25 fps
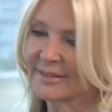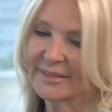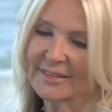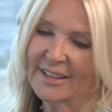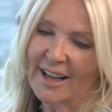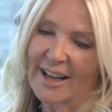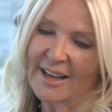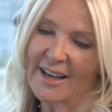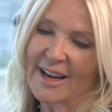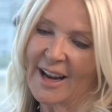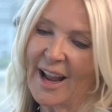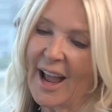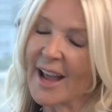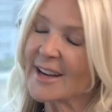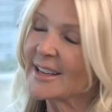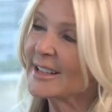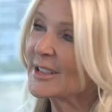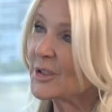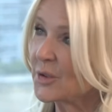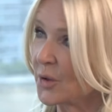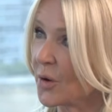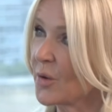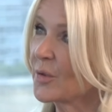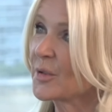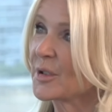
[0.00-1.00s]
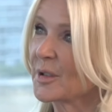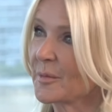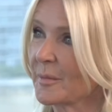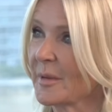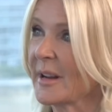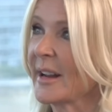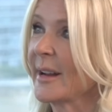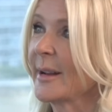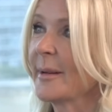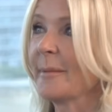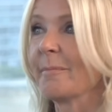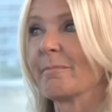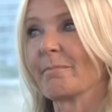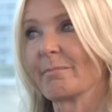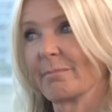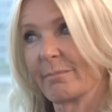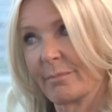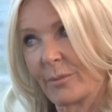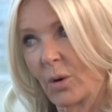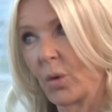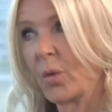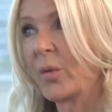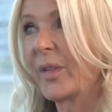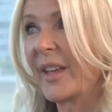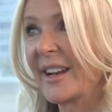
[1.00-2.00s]
And it's got to be
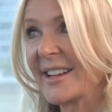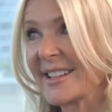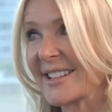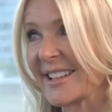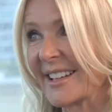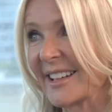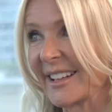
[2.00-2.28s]
authentic.